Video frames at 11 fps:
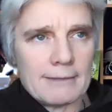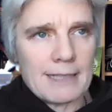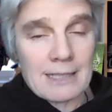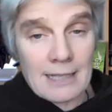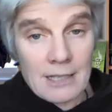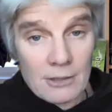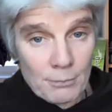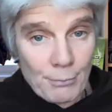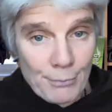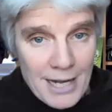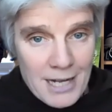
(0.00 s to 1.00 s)
it's like your
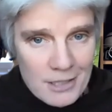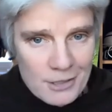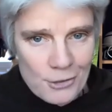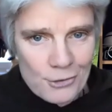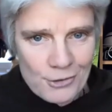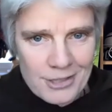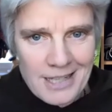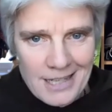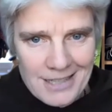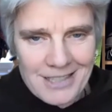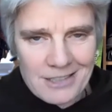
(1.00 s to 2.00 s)
brain is a search
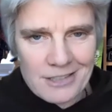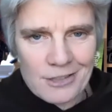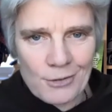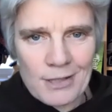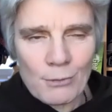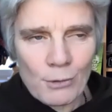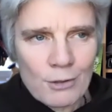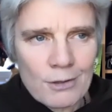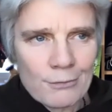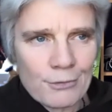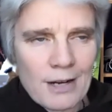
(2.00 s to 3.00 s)
engine. So it will
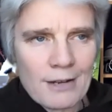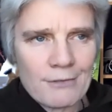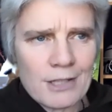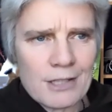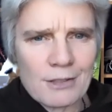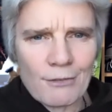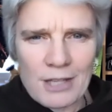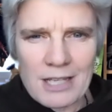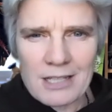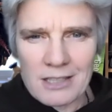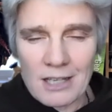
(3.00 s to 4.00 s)
look for evidence of
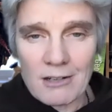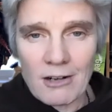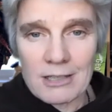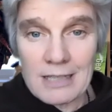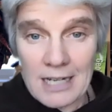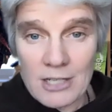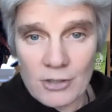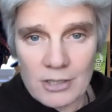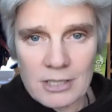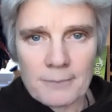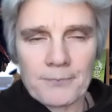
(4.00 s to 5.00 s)
things that are
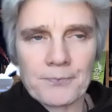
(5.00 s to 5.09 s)
dangerous